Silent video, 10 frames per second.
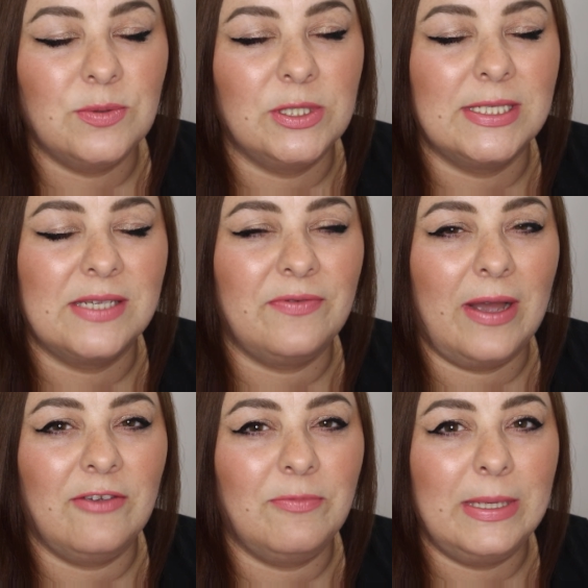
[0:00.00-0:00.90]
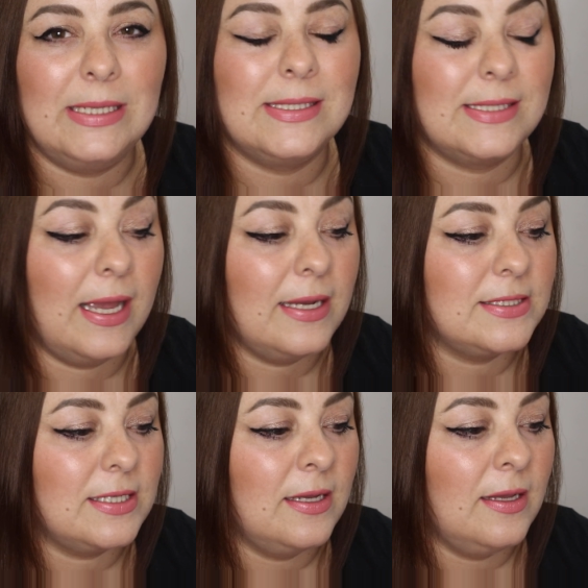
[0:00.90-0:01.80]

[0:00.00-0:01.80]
which is a 5-piece set,